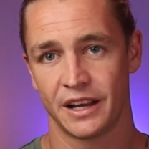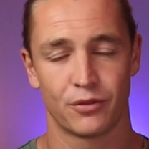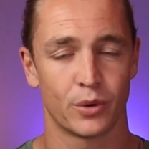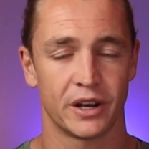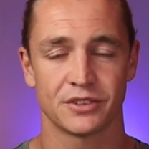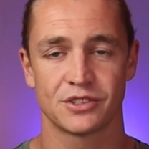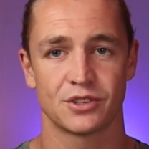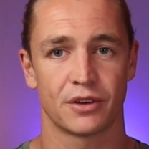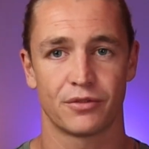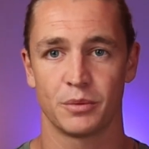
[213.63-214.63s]
Everyone else
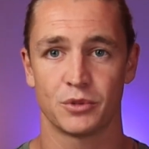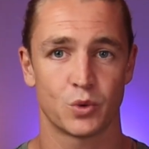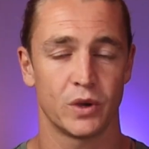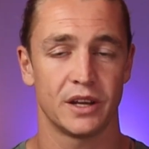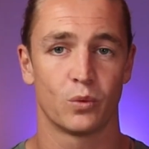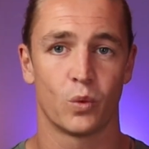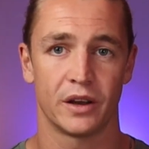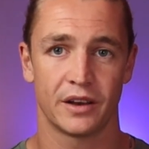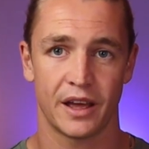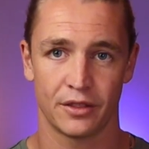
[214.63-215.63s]
is offering between
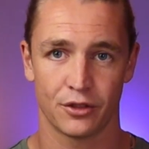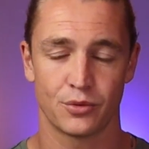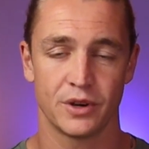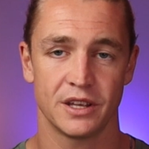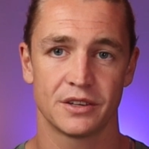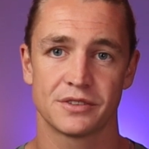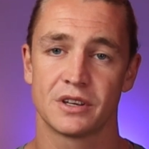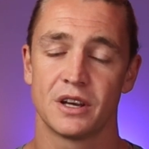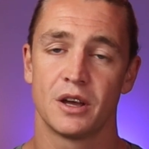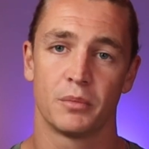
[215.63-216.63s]
1 and 3
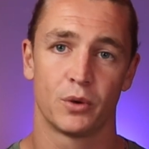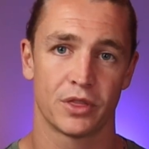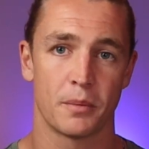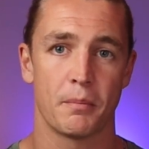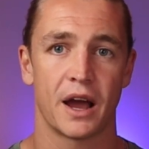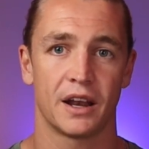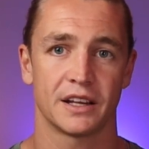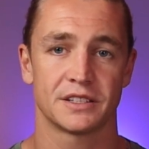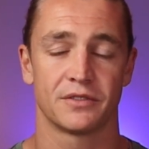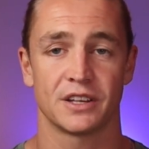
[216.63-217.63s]
years, but with the
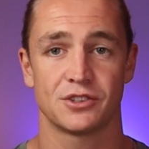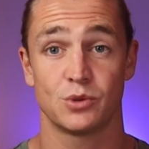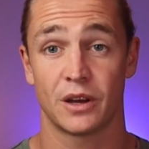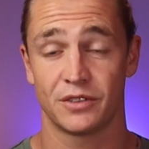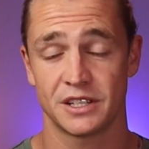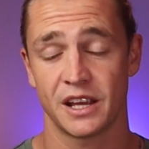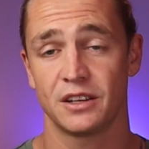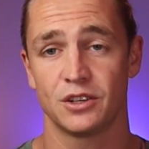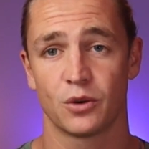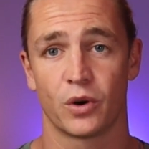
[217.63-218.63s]
MyLight devices, you have a
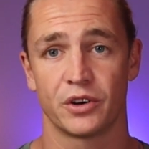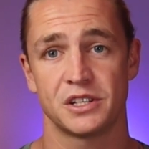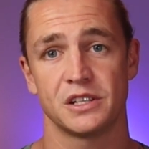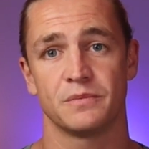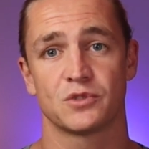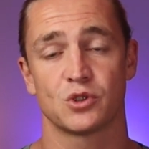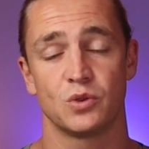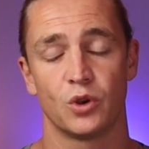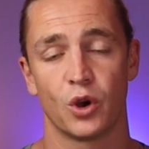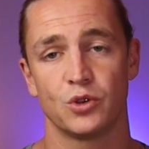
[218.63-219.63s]
10-year warranty, so
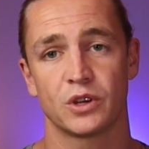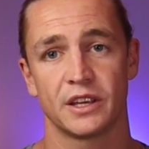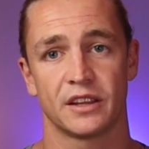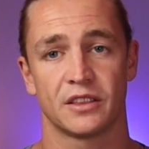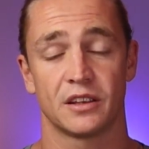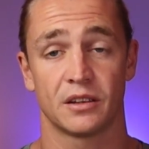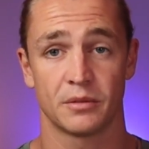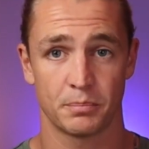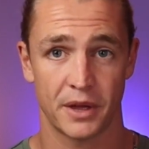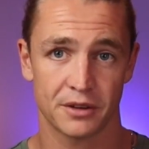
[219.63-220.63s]
you know you can get the
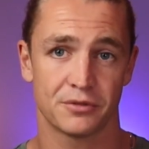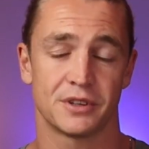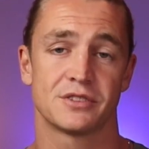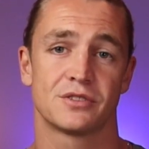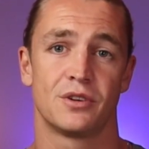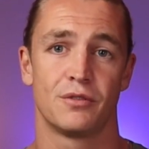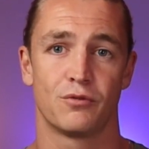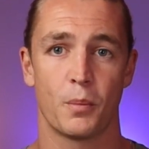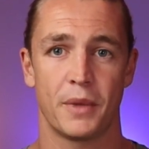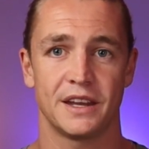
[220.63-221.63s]
benefits
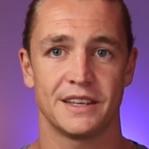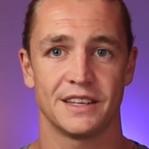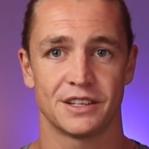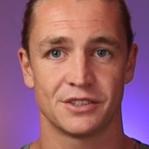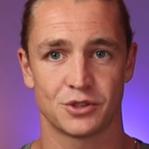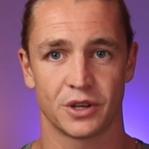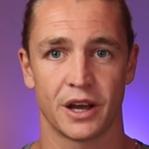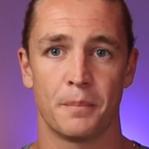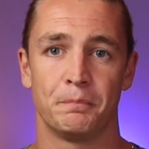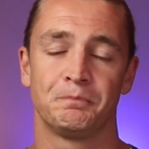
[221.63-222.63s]
for many years to
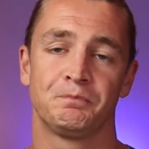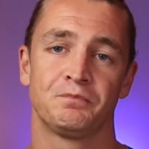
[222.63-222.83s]
come.